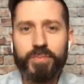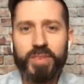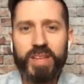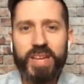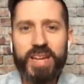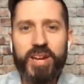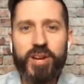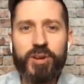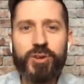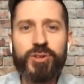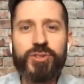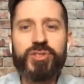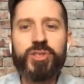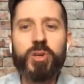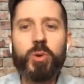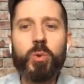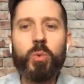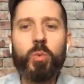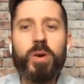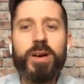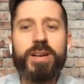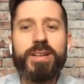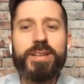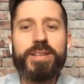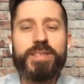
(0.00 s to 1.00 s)
Here's the
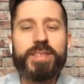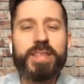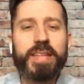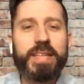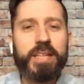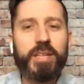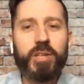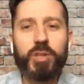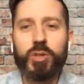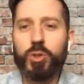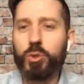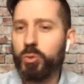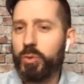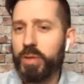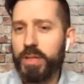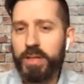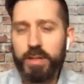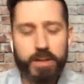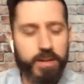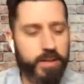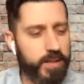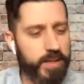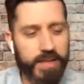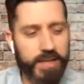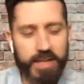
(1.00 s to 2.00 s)
one thing you
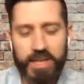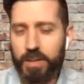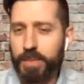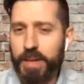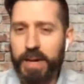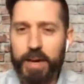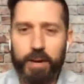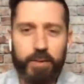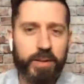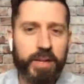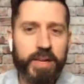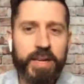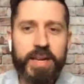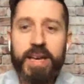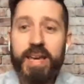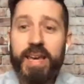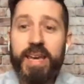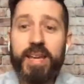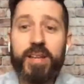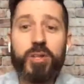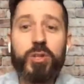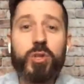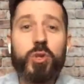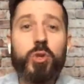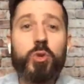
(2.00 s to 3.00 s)
didn't think about
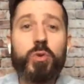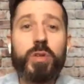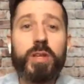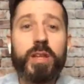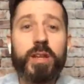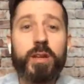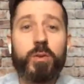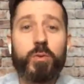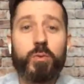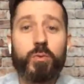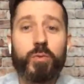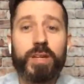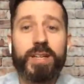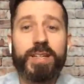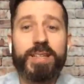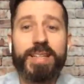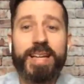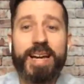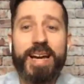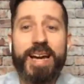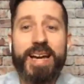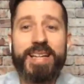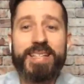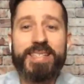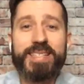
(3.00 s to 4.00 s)
and you didn't
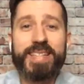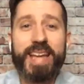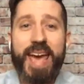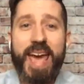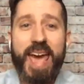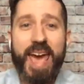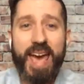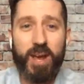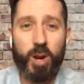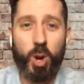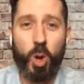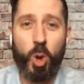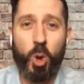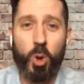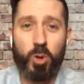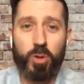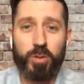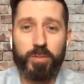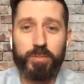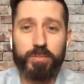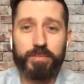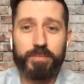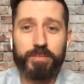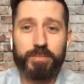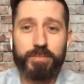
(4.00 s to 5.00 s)
realize at
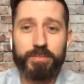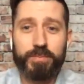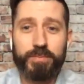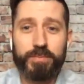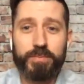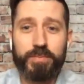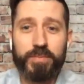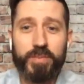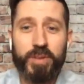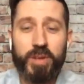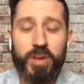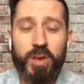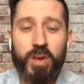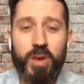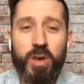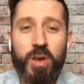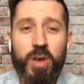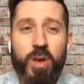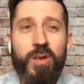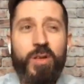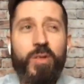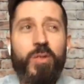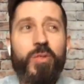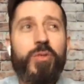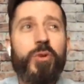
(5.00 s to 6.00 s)
all.
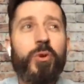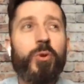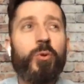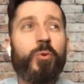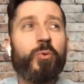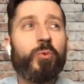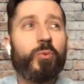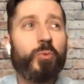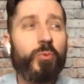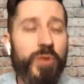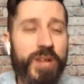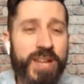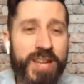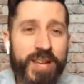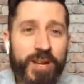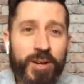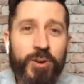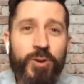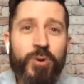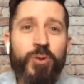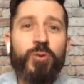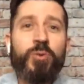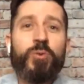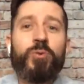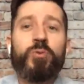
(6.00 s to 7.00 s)
The
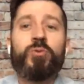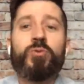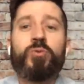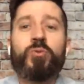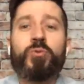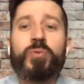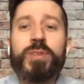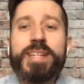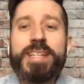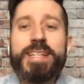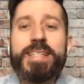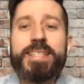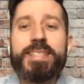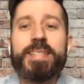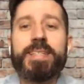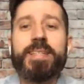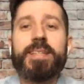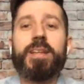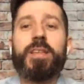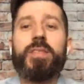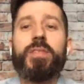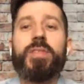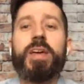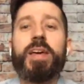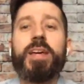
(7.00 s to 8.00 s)
real
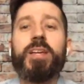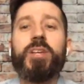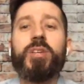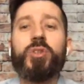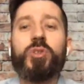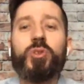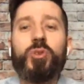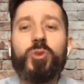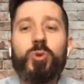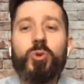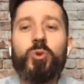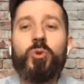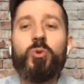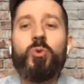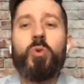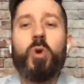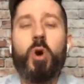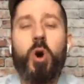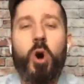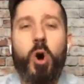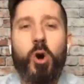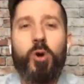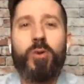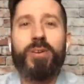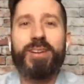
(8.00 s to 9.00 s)
reason that
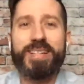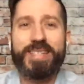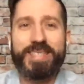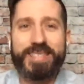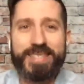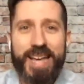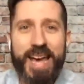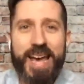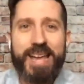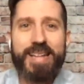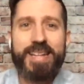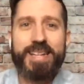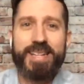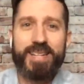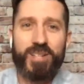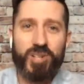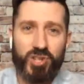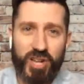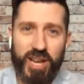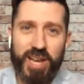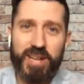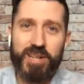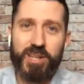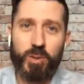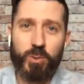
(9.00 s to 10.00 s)
you are excited in
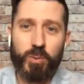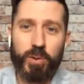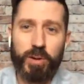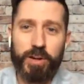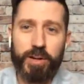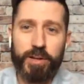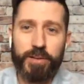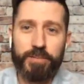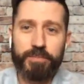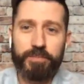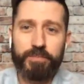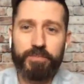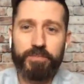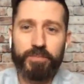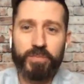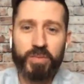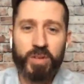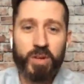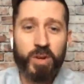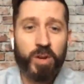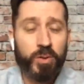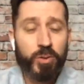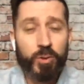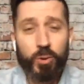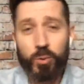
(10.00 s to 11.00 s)
January,
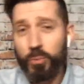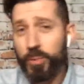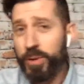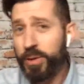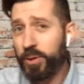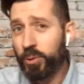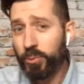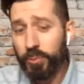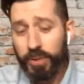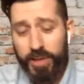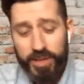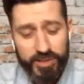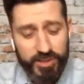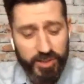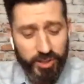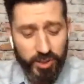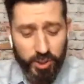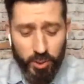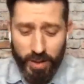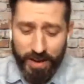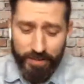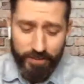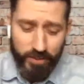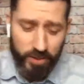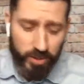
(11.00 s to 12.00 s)
the real reason you
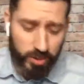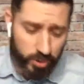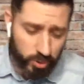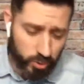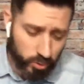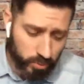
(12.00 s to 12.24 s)
have a new